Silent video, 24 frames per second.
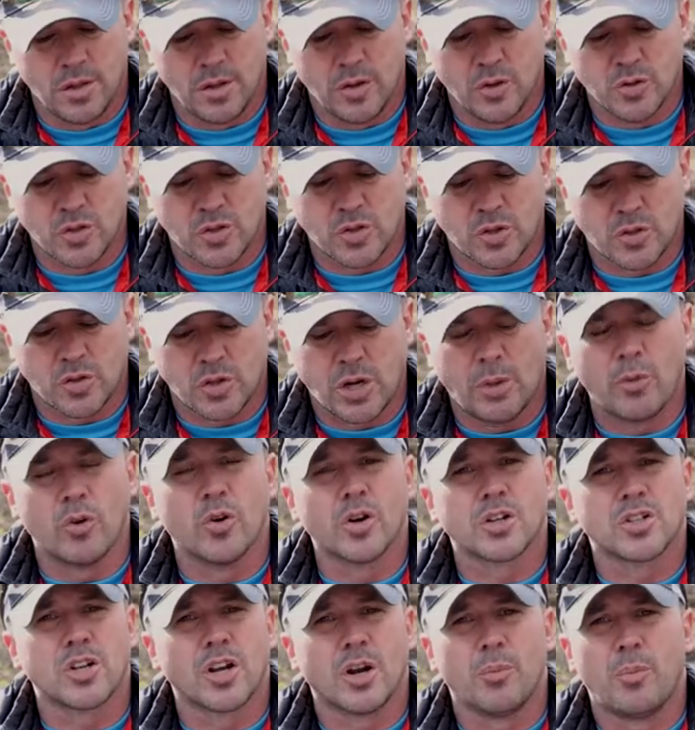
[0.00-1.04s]
those treble
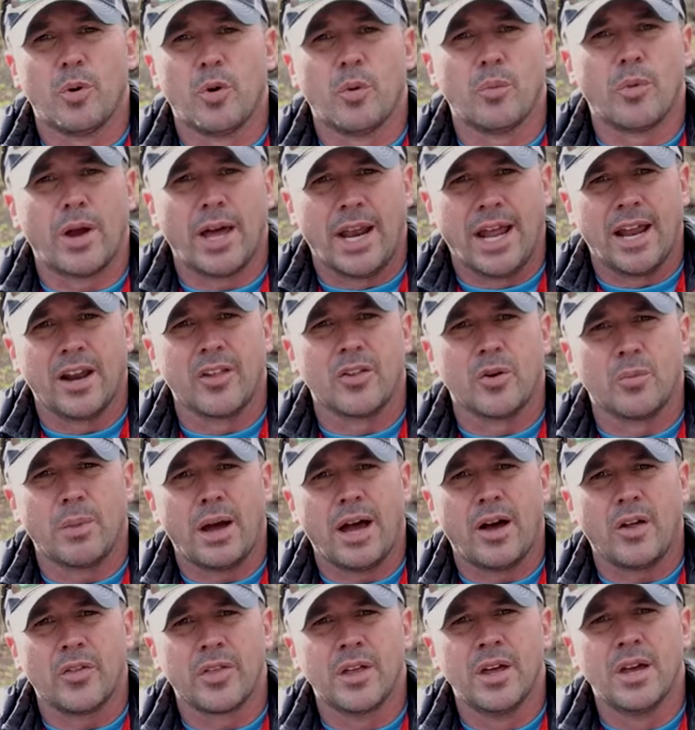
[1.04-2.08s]
hooks you're going to pull them right out of their
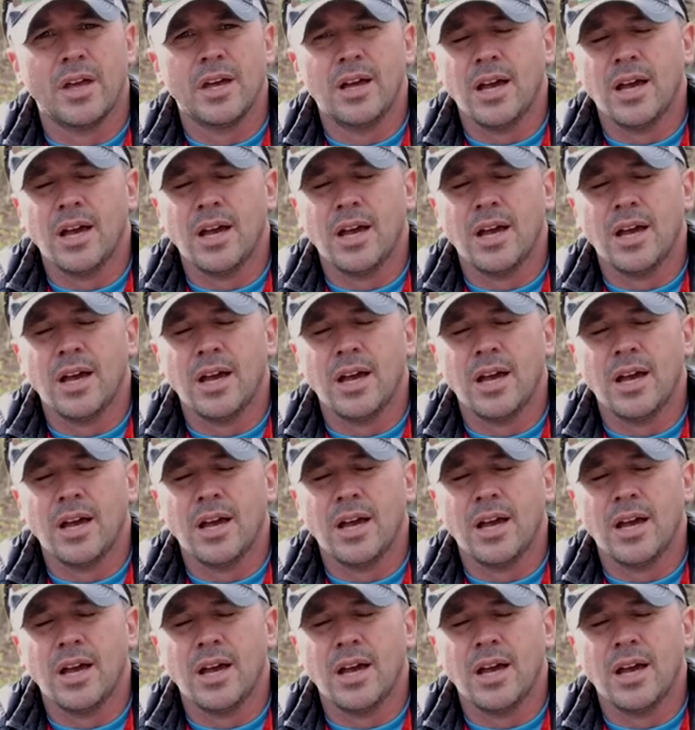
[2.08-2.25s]
mouth